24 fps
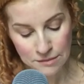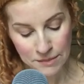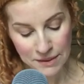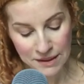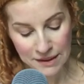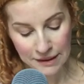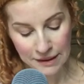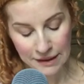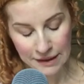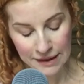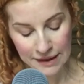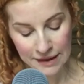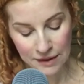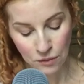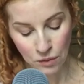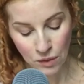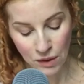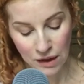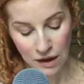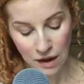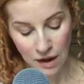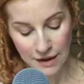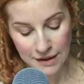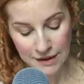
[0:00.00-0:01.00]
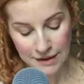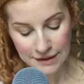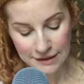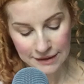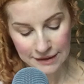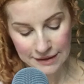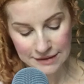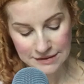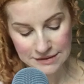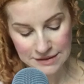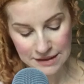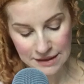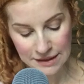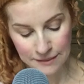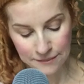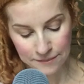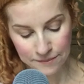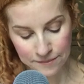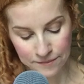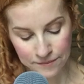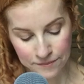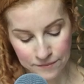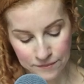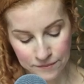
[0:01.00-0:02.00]
Bingley will like it, Lizzie."
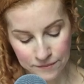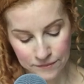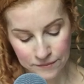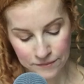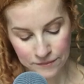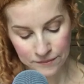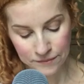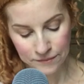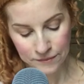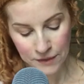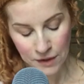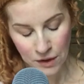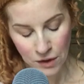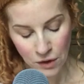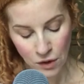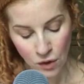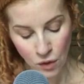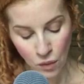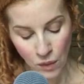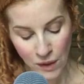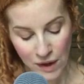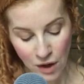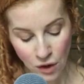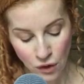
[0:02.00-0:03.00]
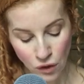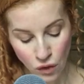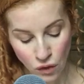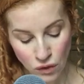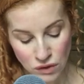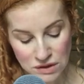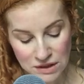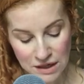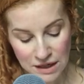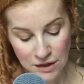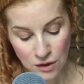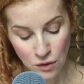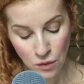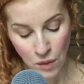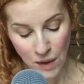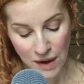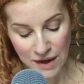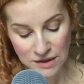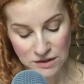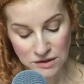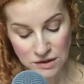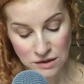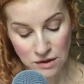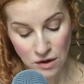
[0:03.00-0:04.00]
"We are not in a
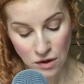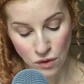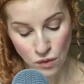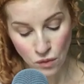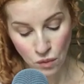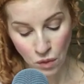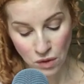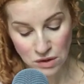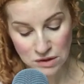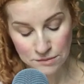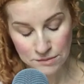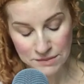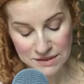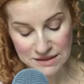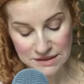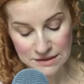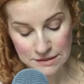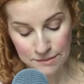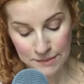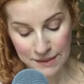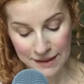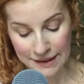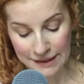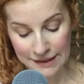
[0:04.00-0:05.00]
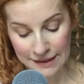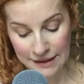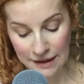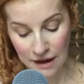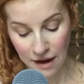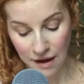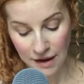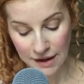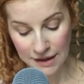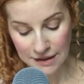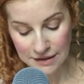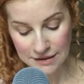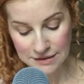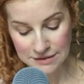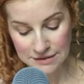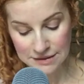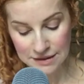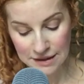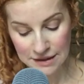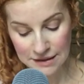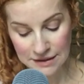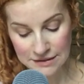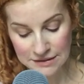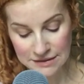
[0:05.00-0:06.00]
way to know what Mr. Bingley likes,"
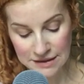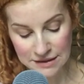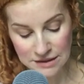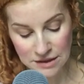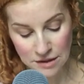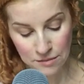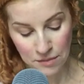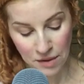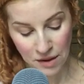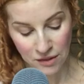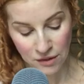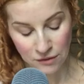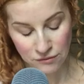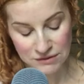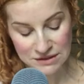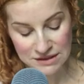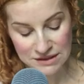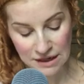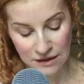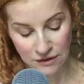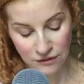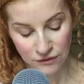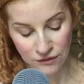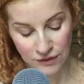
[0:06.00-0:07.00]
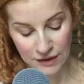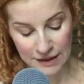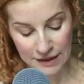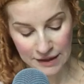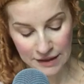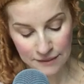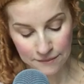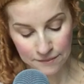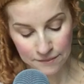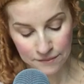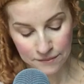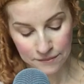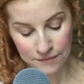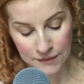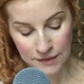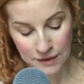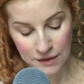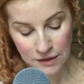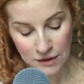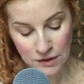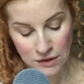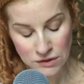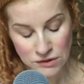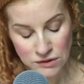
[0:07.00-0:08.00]
said her mother resentfully,
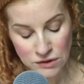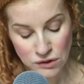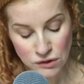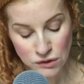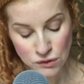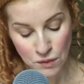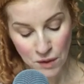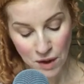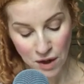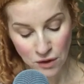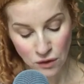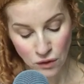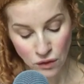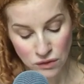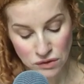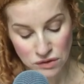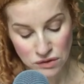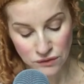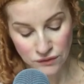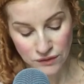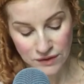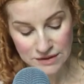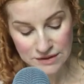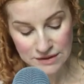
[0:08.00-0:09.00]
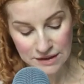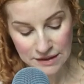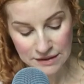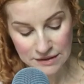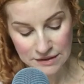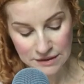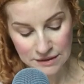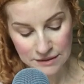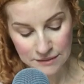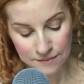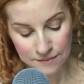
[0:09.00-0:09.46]
"since we are not to visit."